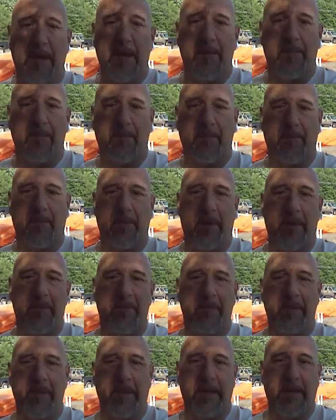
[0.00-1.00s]
up
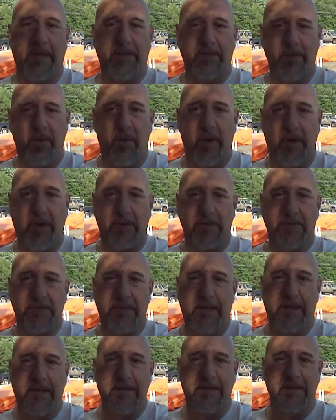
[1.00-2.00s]
from the
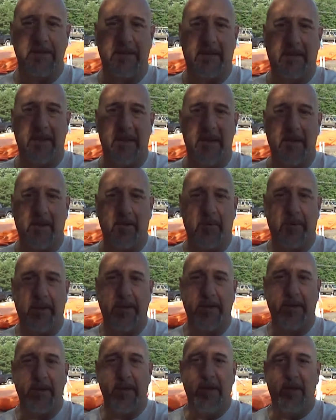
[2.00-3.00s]
soils into the
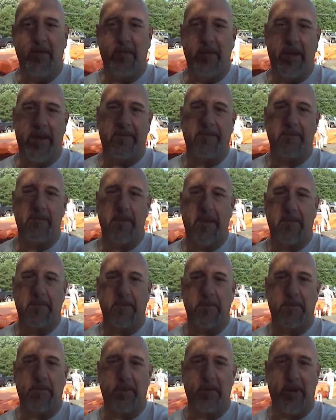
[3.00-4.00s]
concrete. We have to be
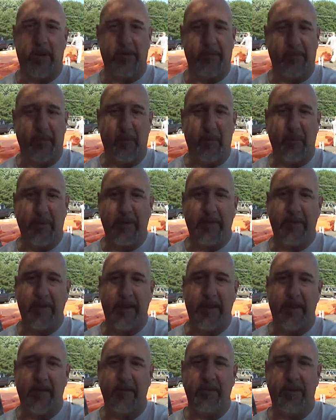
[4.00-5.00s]
able to put our flooring
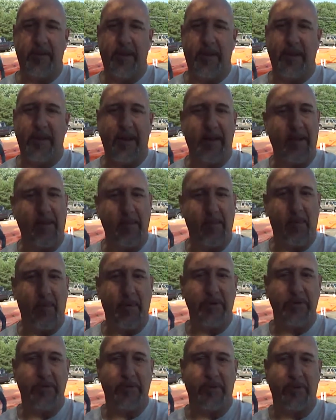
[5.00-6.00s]
down, and any
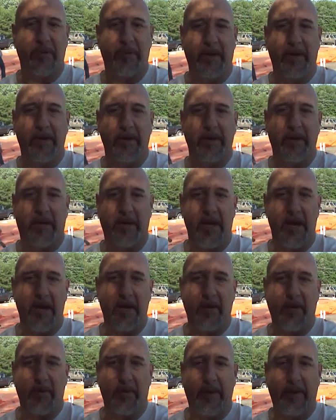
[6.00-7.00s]
moisture in the
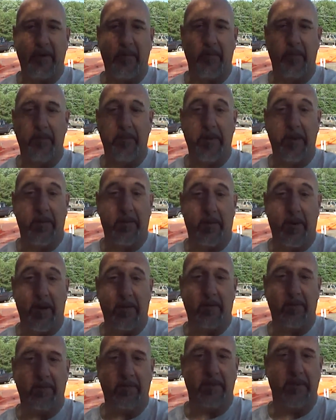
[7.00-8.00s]
concrete will be a
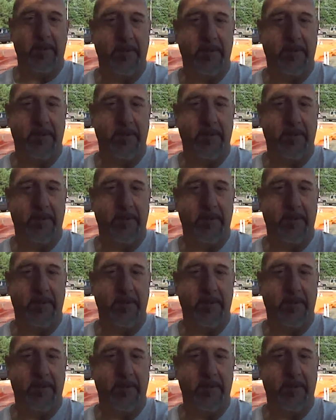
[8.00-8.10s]
problem.